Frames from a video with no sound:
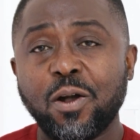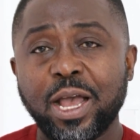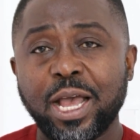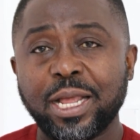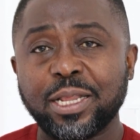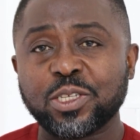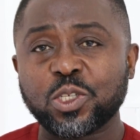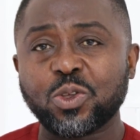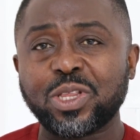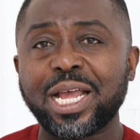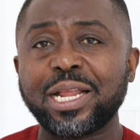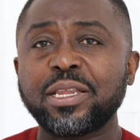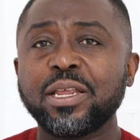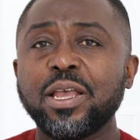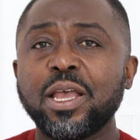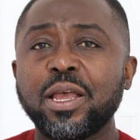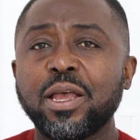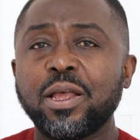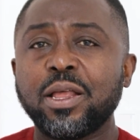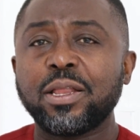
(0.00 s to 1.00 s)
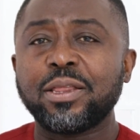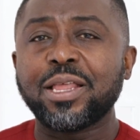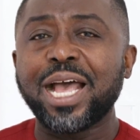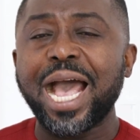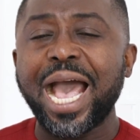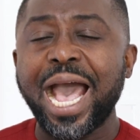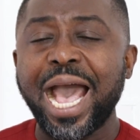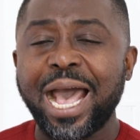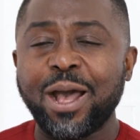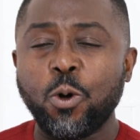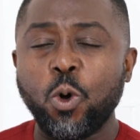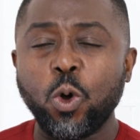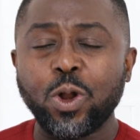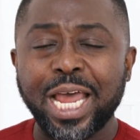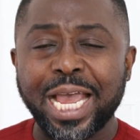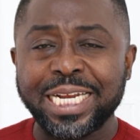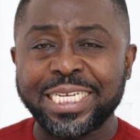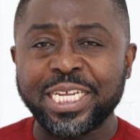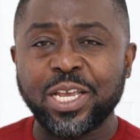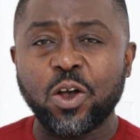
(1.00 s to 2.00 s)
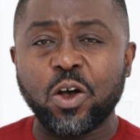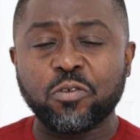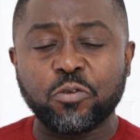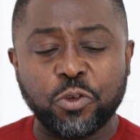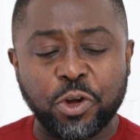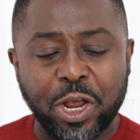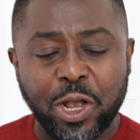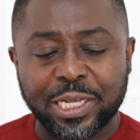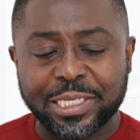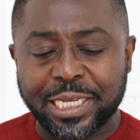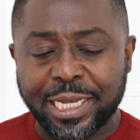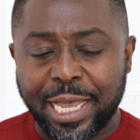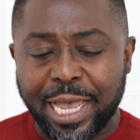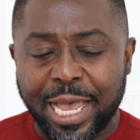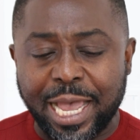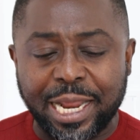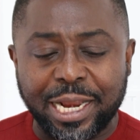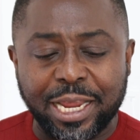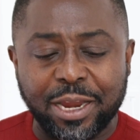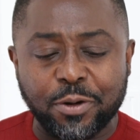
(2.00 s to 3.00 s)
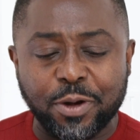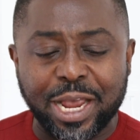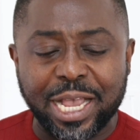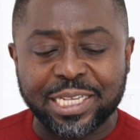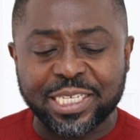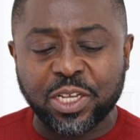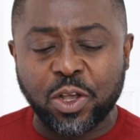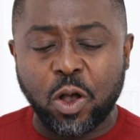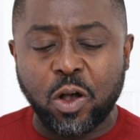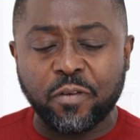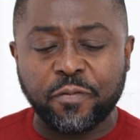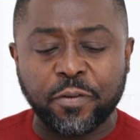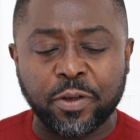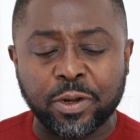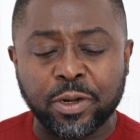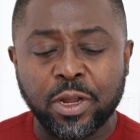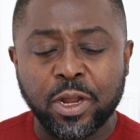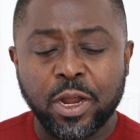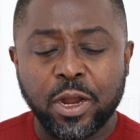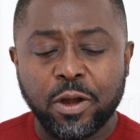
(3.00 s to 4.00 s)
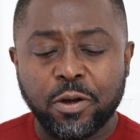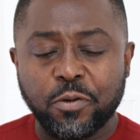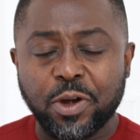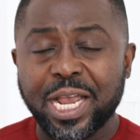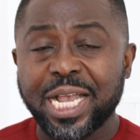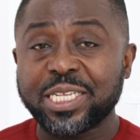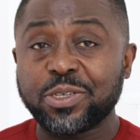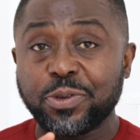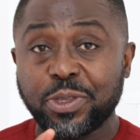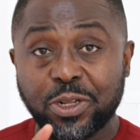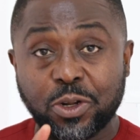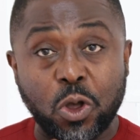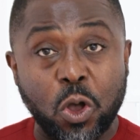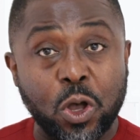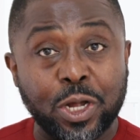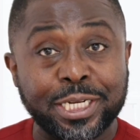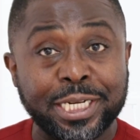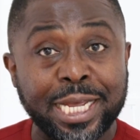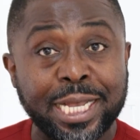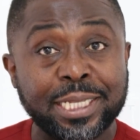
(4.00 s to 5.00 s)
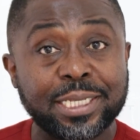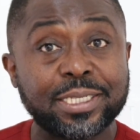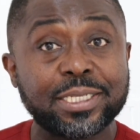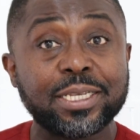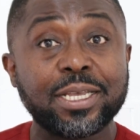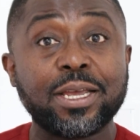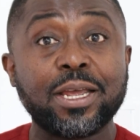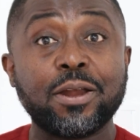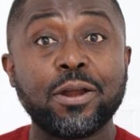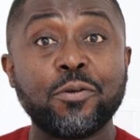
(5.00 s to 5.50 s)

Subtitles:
And so that the whole idea of rehearsing early, rehearsing often, rehearsing with an audience,